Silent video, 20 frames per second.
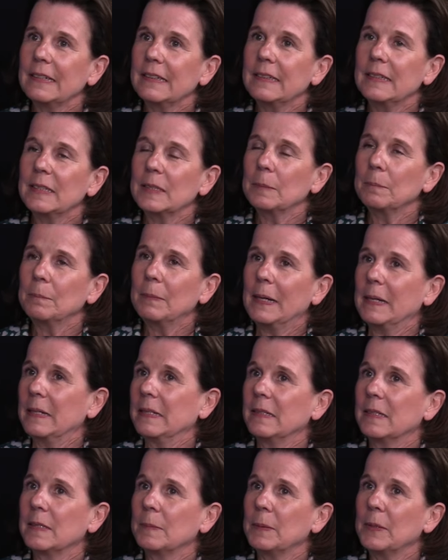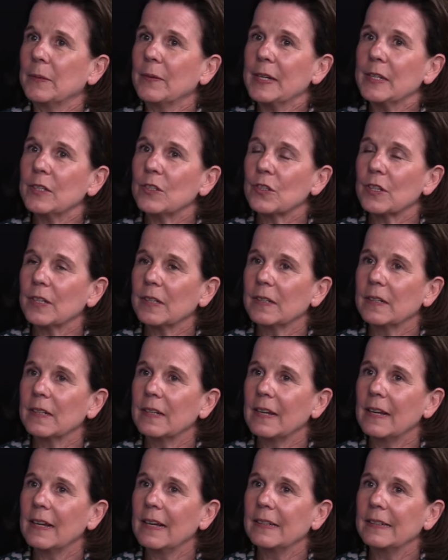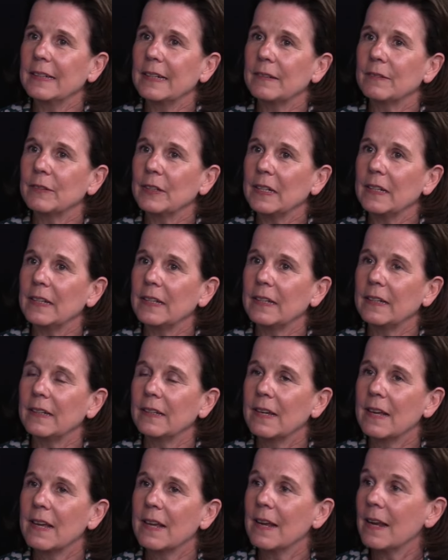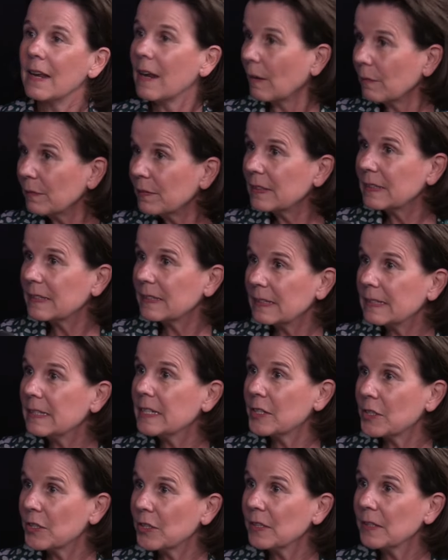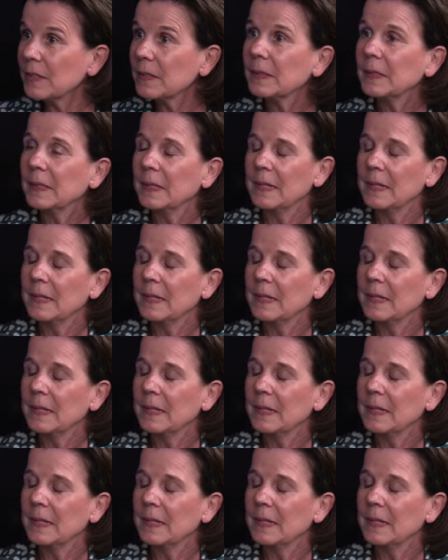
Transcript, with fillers: insp inspiration, and I really loved this edition.